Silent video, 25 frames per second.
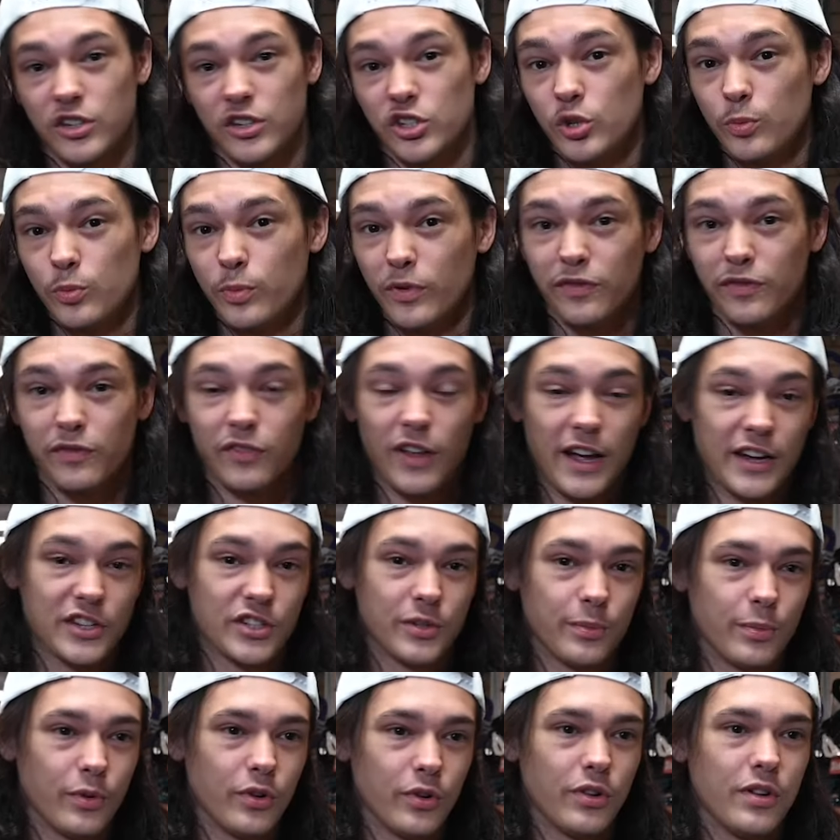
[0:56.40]
super
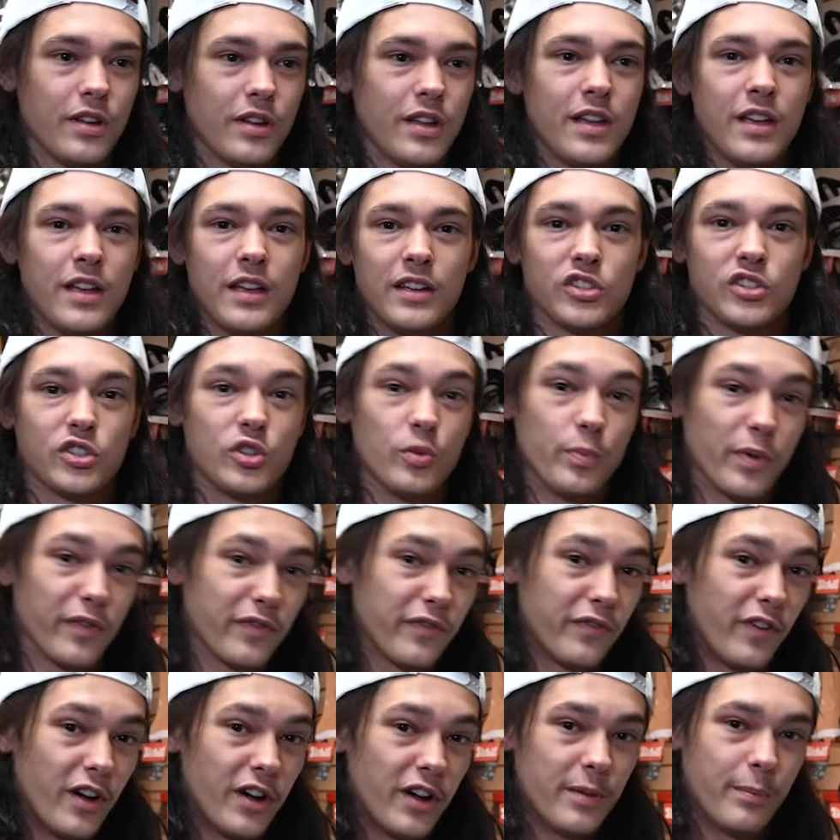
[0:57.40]
flexible, super
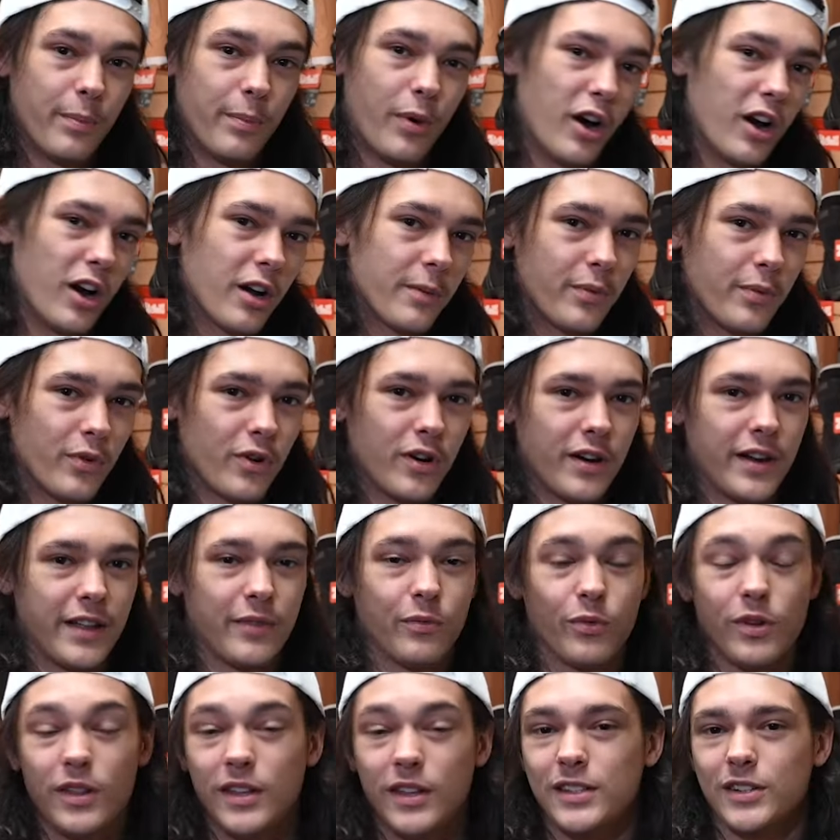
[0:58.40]
fun park board. It
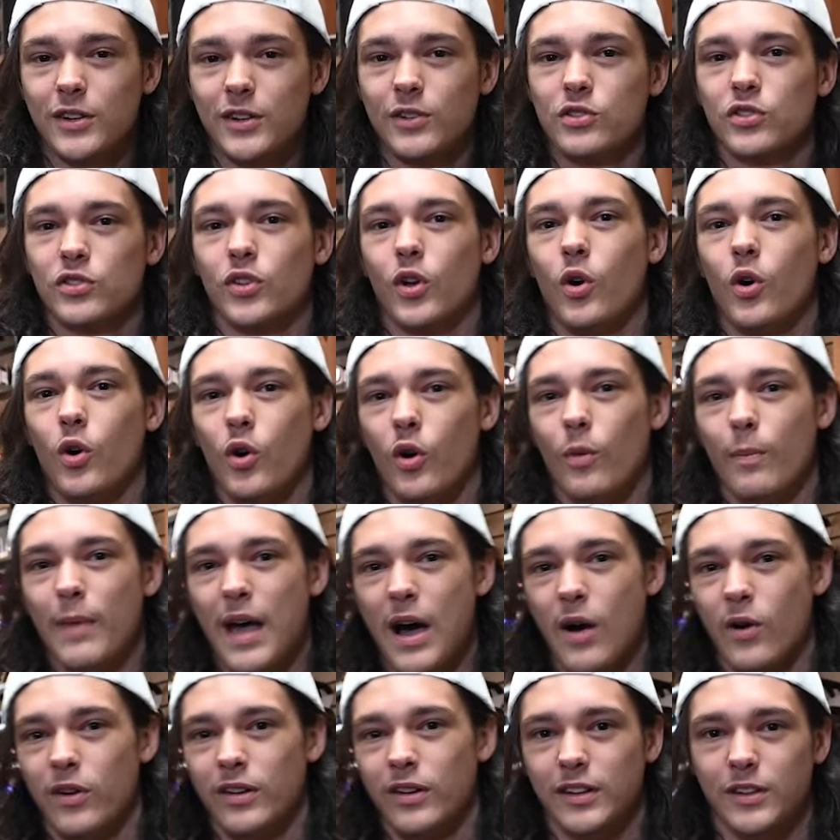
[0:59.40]
really turns the whole
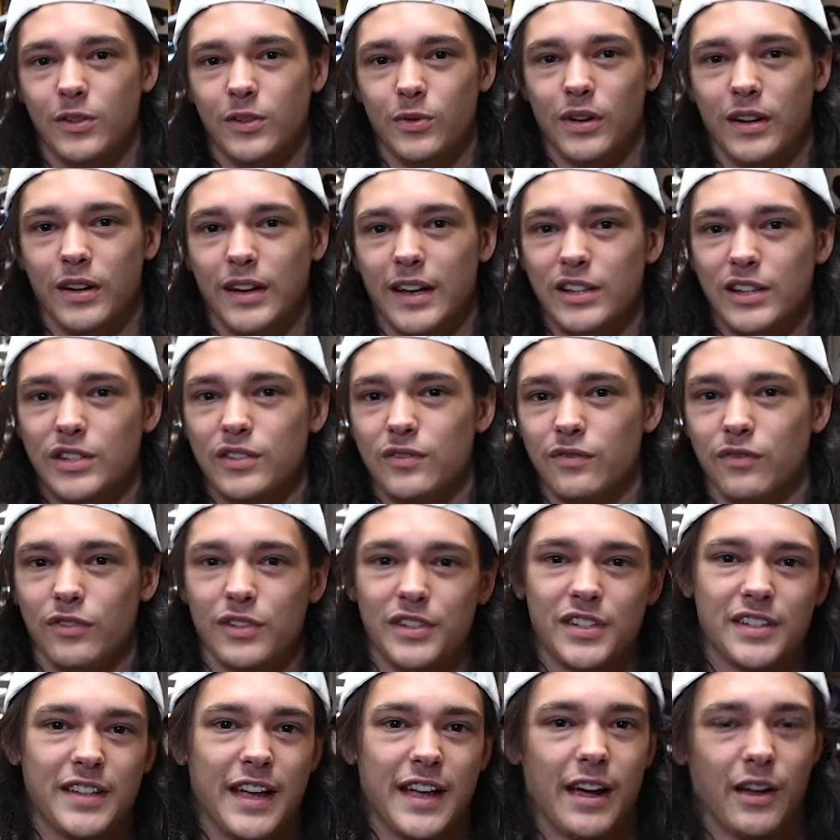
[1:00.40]
mountain into a nice
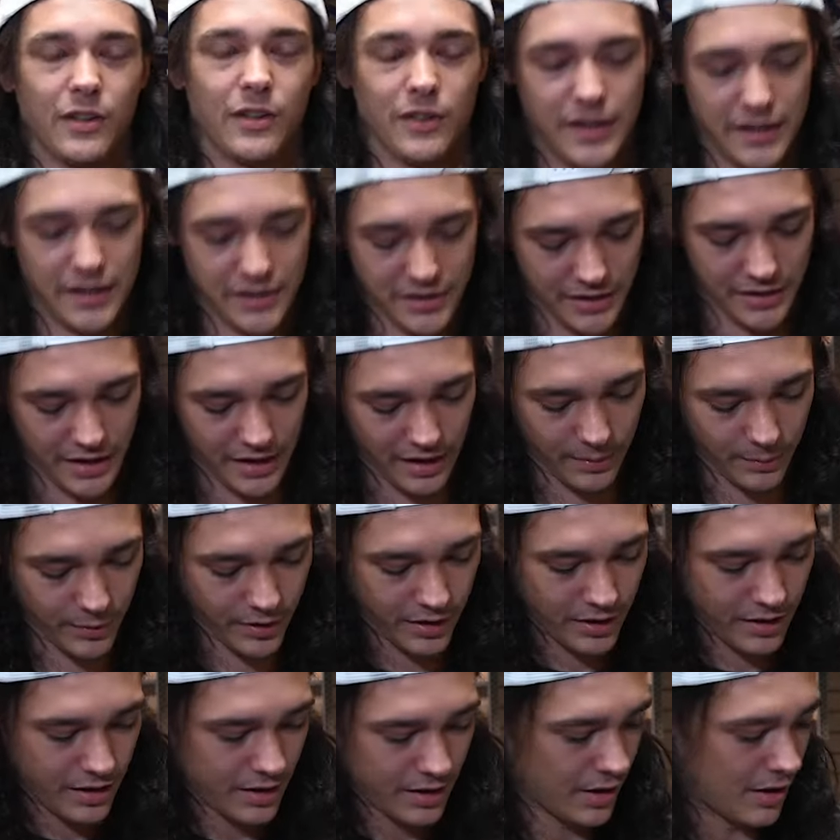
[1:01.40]
freestyle landscape.
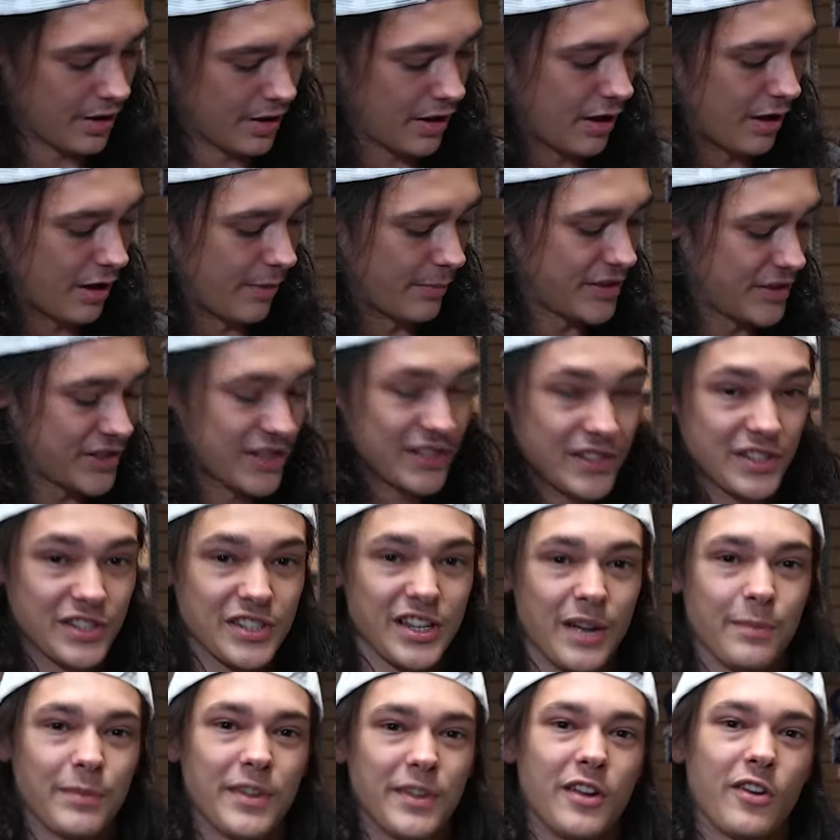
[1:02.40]
Um, this isn't
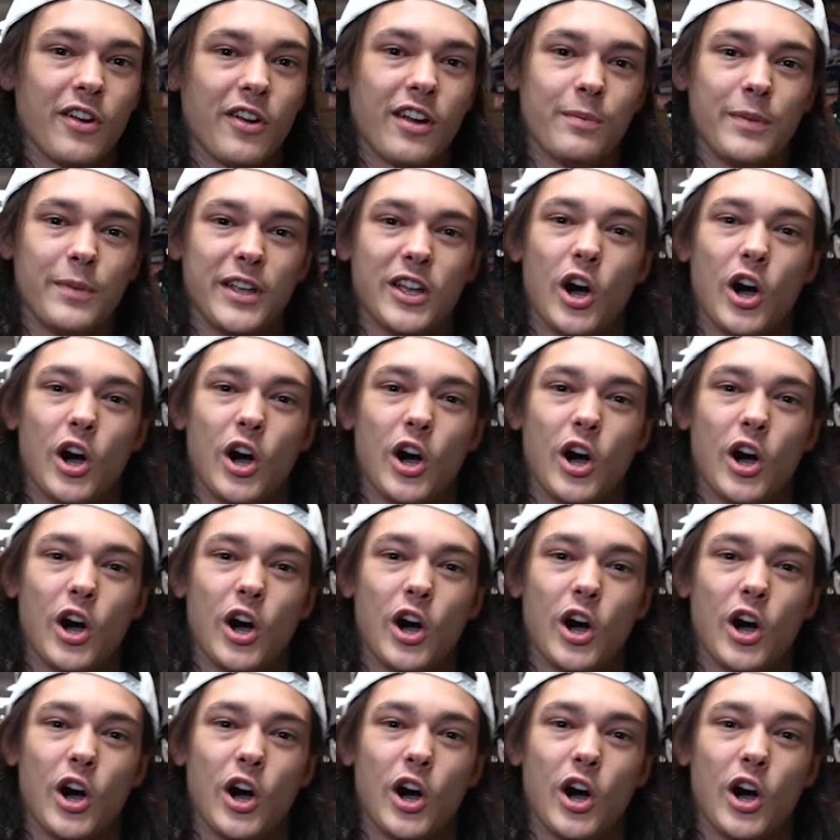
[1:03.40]
something you're gonna be